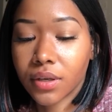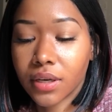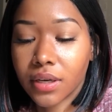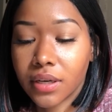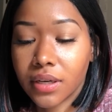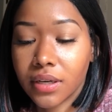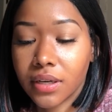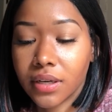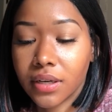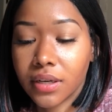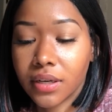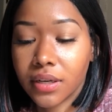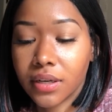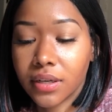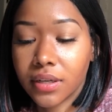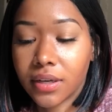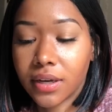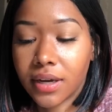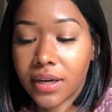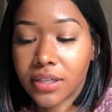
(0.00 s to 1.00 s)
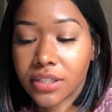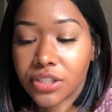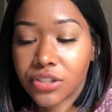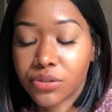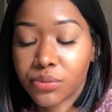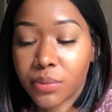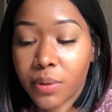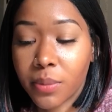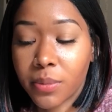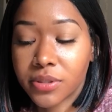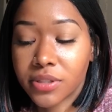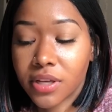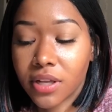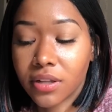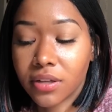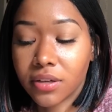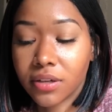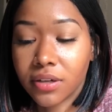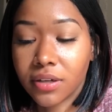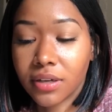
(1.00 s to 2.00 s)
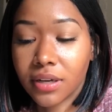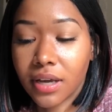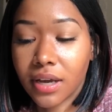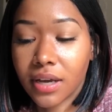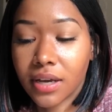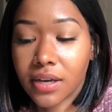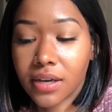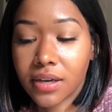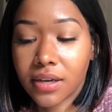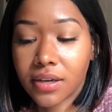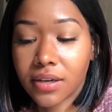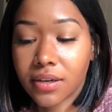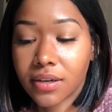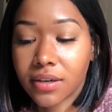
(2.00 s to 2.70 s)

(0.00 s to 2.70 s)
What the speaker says: And I just remember telling her, like